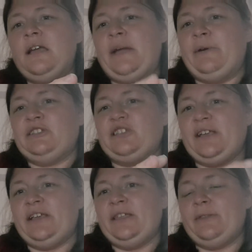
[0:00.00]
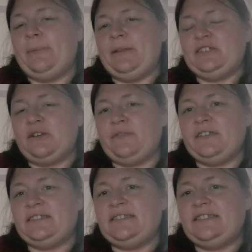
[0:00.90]
And once the police got
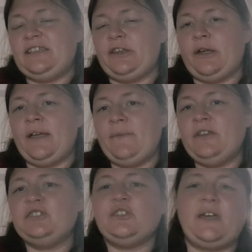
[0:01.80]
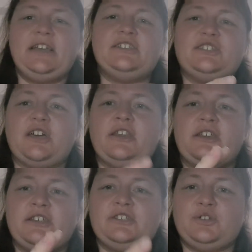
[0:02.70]
this, evidence, they
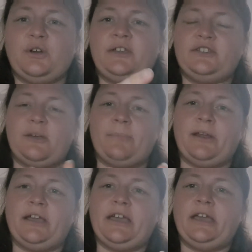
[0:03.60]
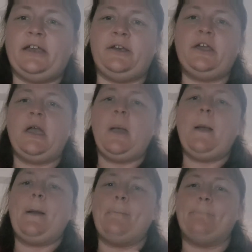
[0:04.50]
decided to bring in
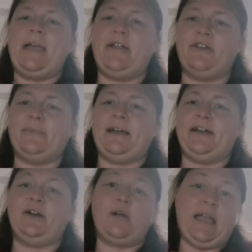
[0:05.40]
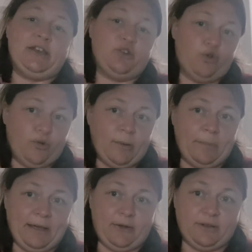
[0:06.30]
Mary Bell and Norma
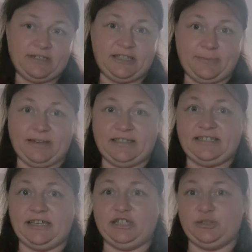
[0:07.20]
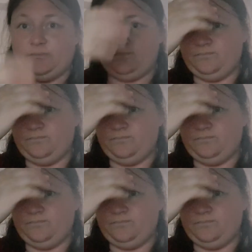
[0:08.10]
Bell into the police station.